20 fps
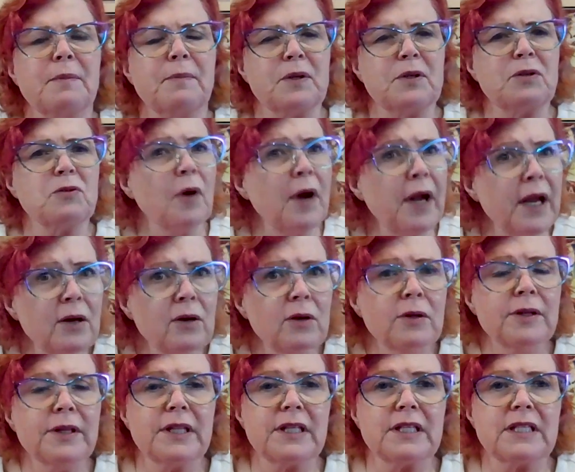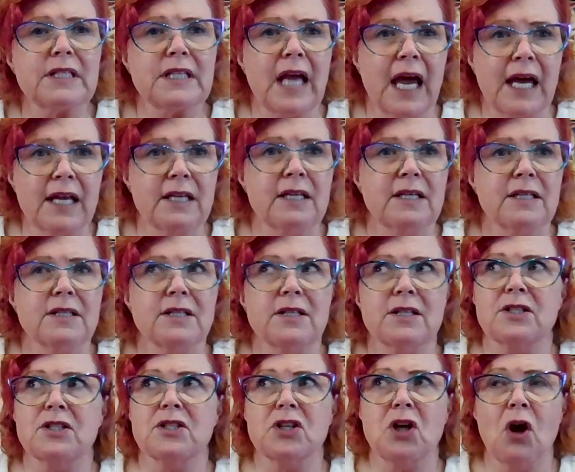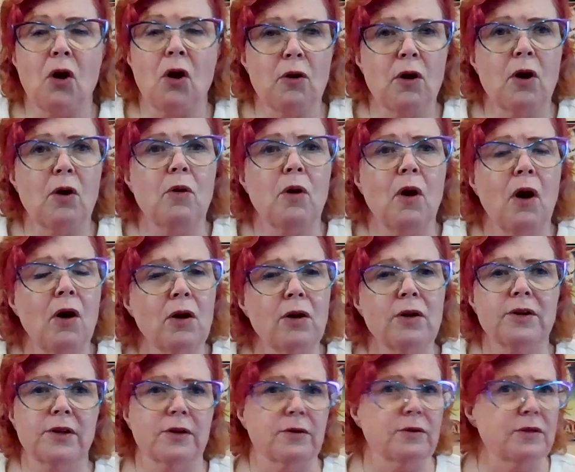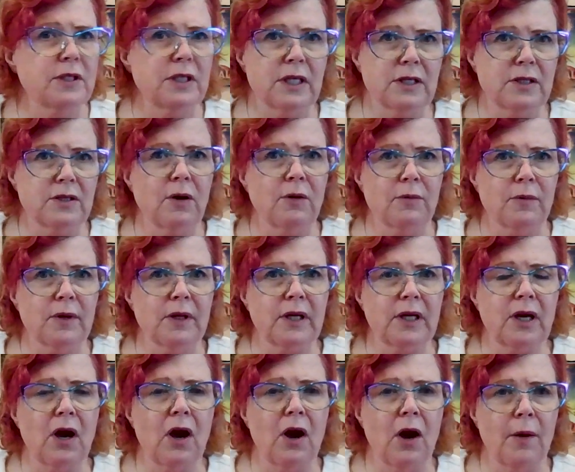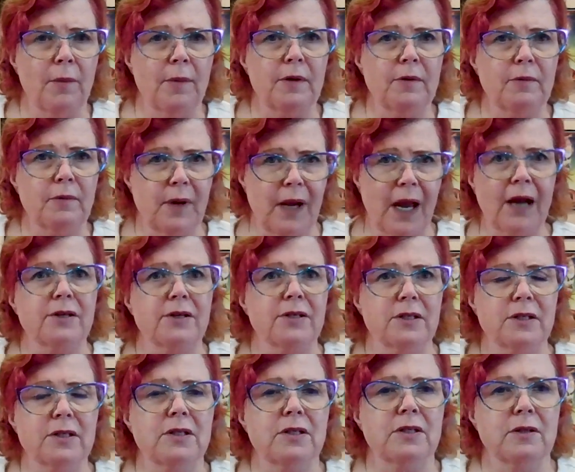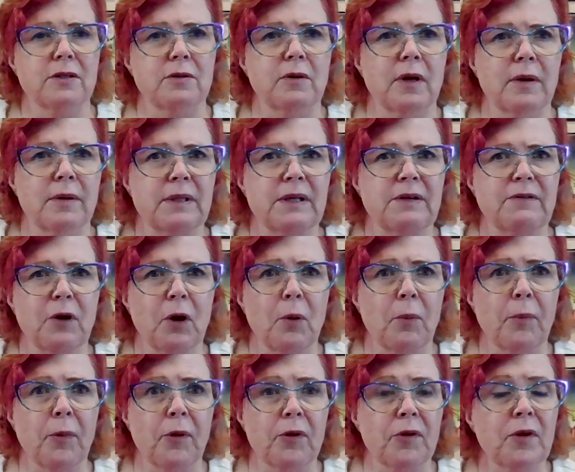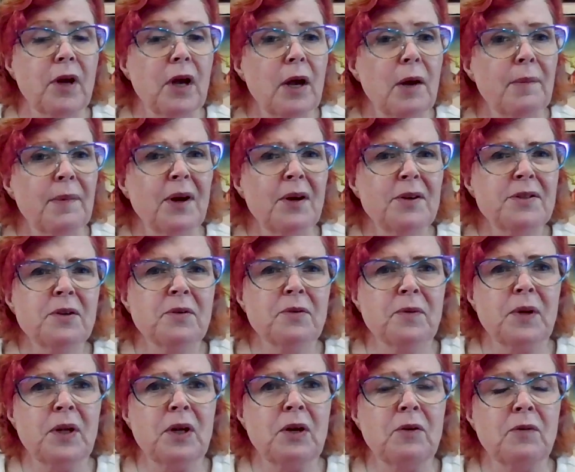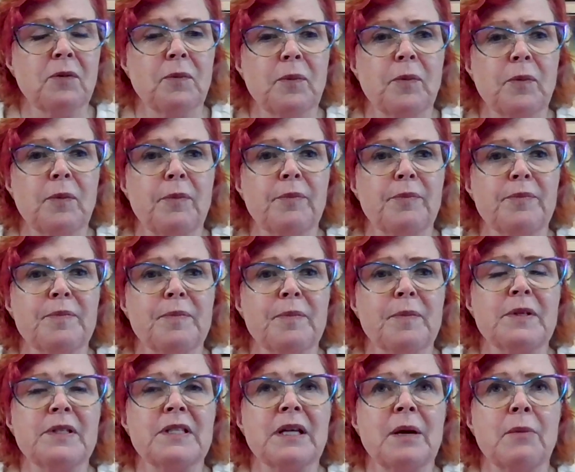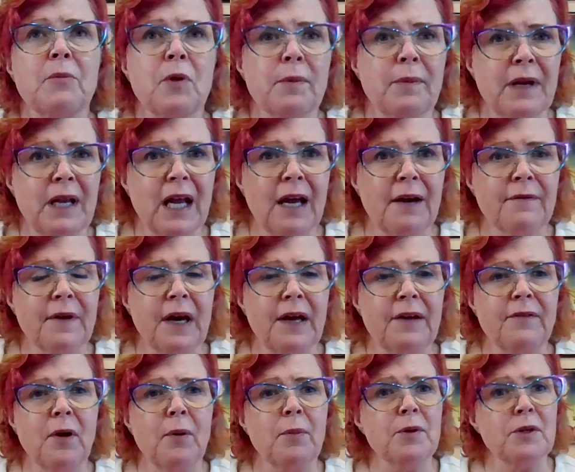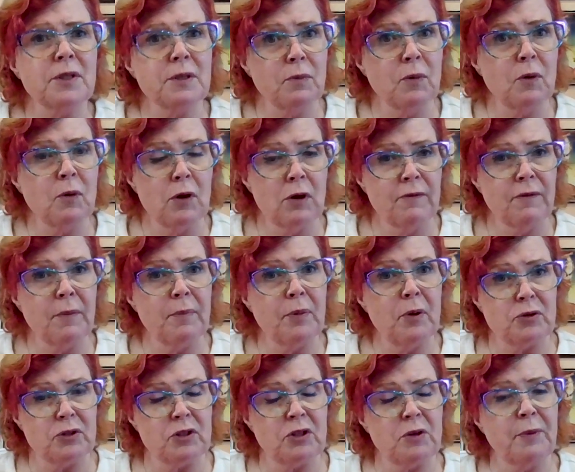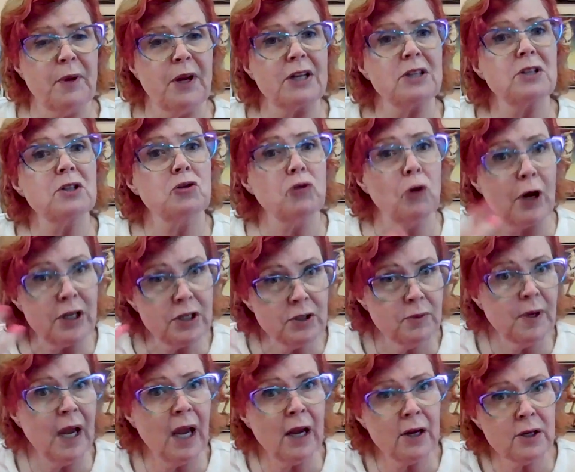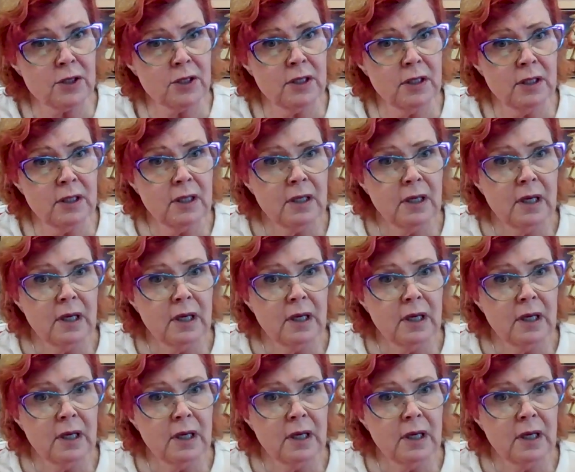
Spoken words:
betrayal, the sadness, the sorrow, all of those things are really common reactions to a difficult birth. But also, some women have kind of almost more of a post-traumatic stress reaction.